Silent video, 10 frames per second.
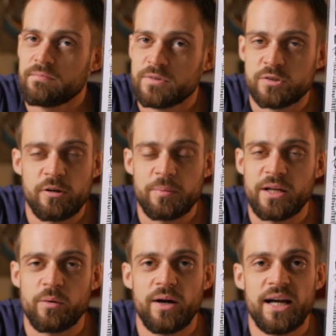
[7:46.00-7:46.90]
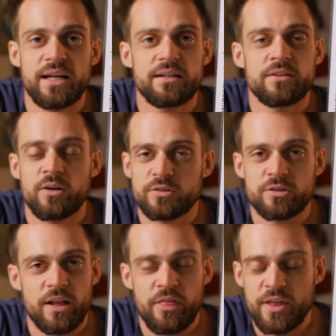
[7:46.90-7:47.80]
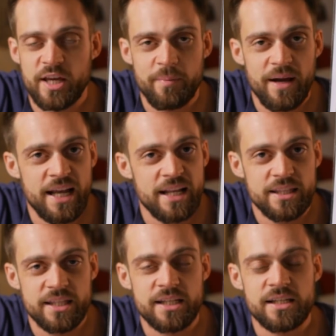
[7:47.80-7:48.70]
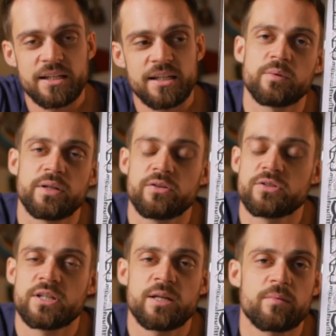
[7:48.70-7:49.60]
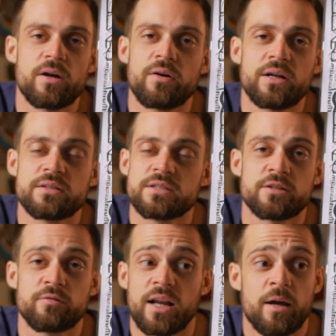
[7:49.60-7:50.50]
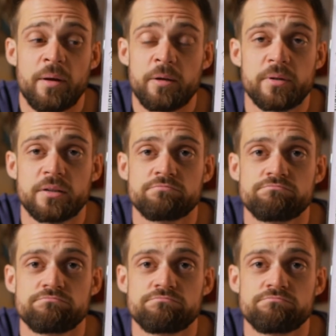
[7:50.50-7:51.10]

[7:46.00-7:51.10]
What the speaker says: scribbling away, not trying to think about anything, where you just keep going until you run out of paper.